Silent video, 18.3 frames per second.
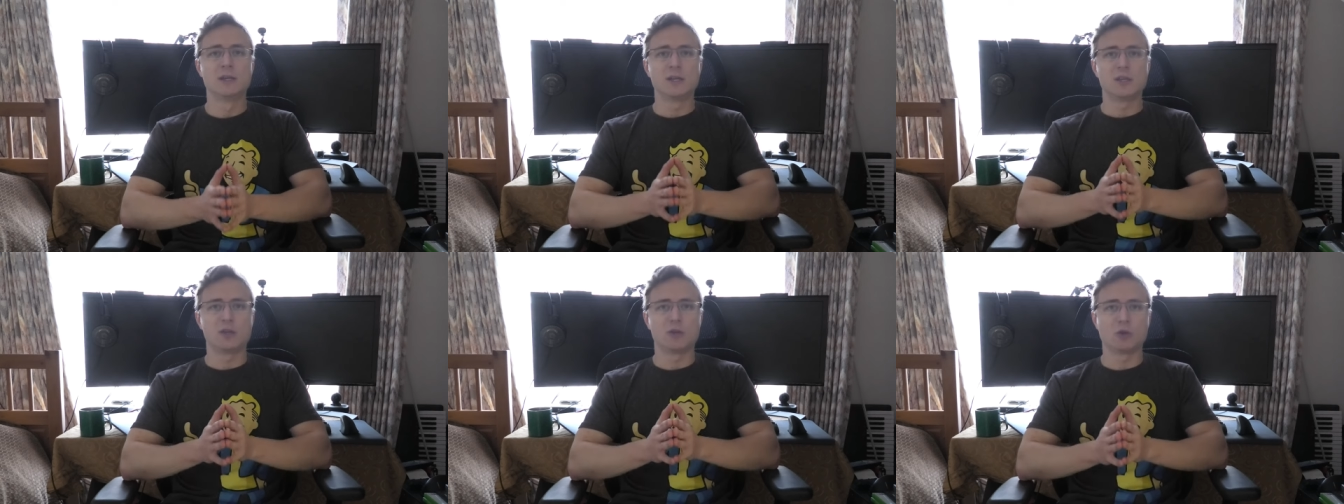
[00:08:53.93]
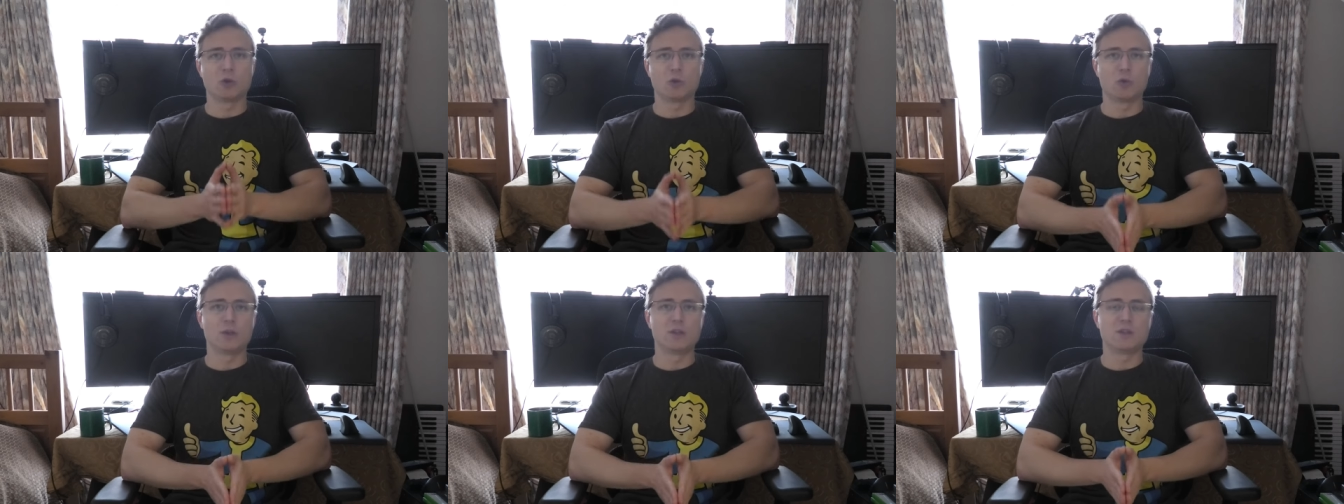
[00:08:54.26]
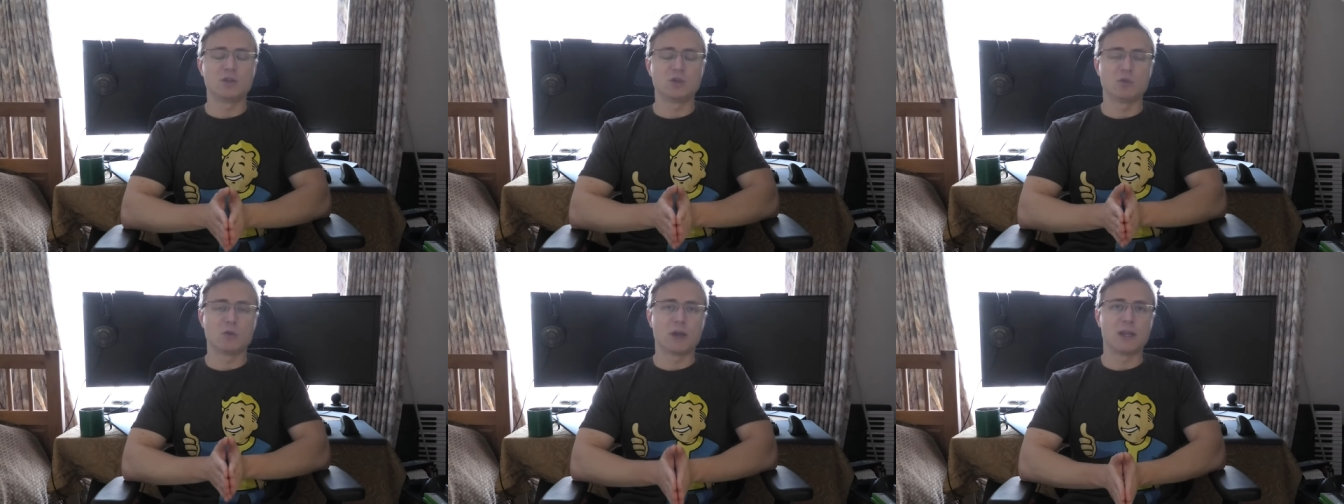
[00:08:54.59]
you're going
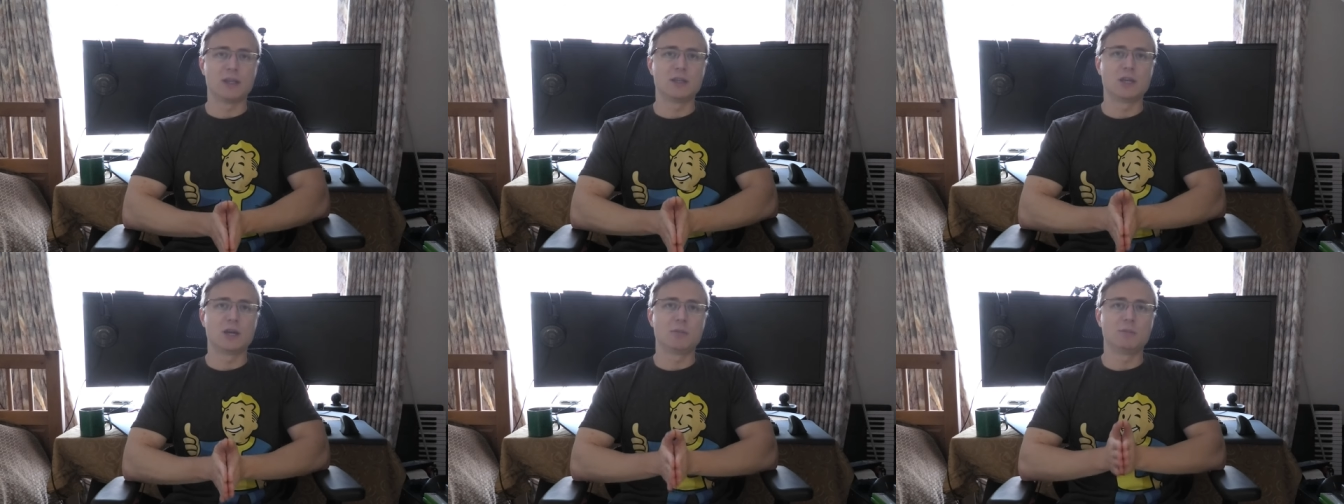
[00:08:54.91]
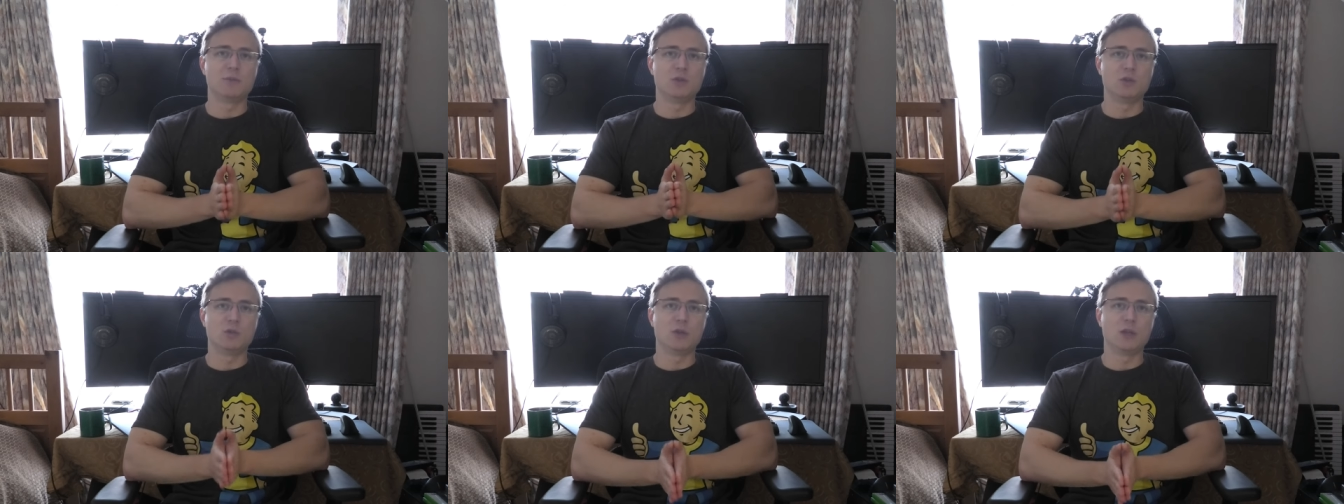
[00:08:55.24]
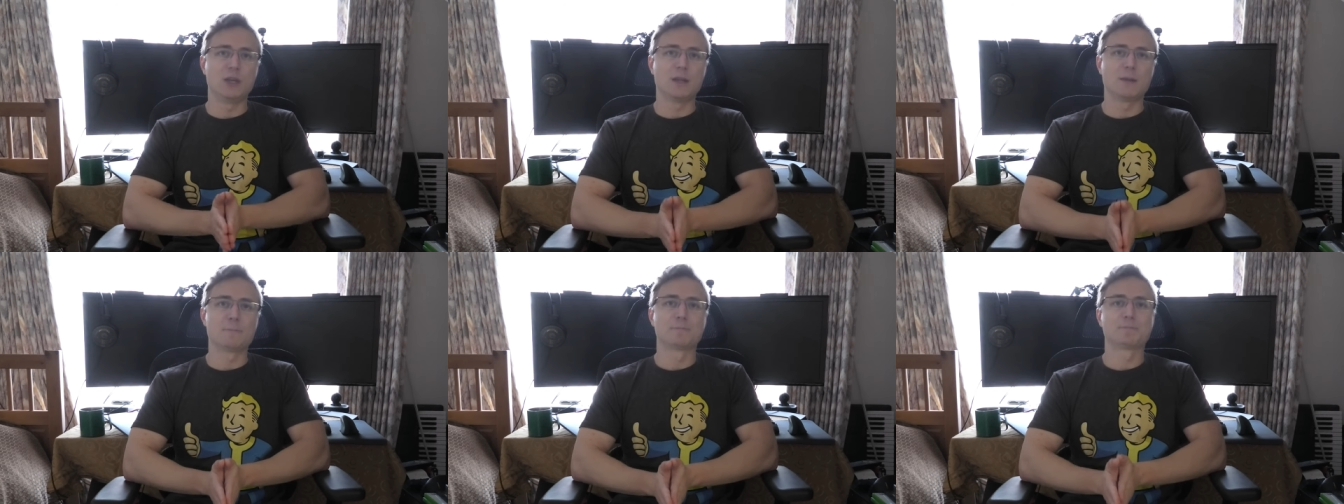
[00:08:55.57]
to end up
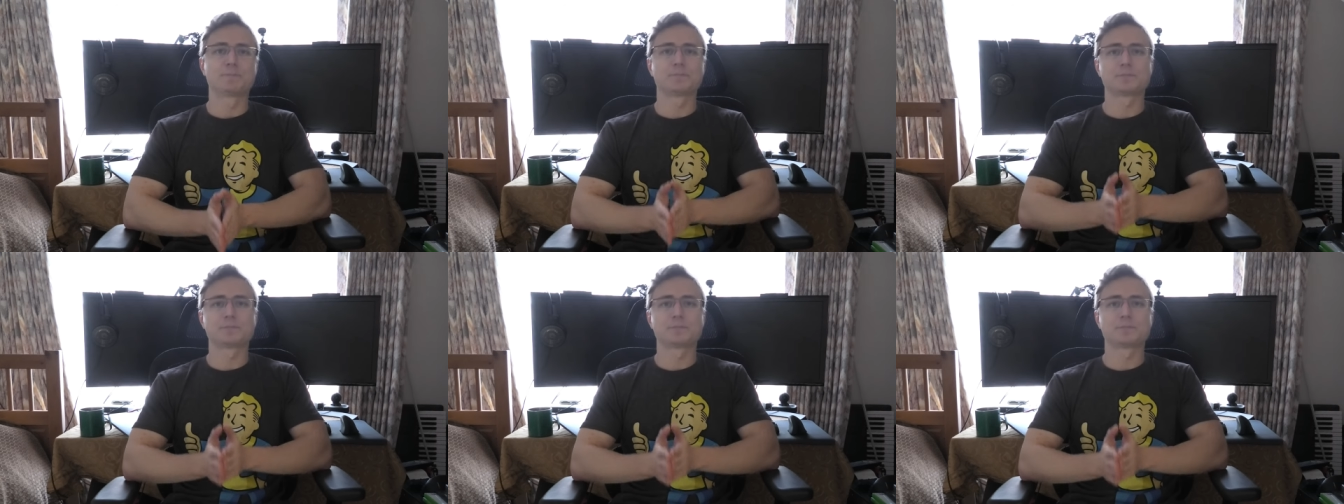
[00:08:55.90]
doing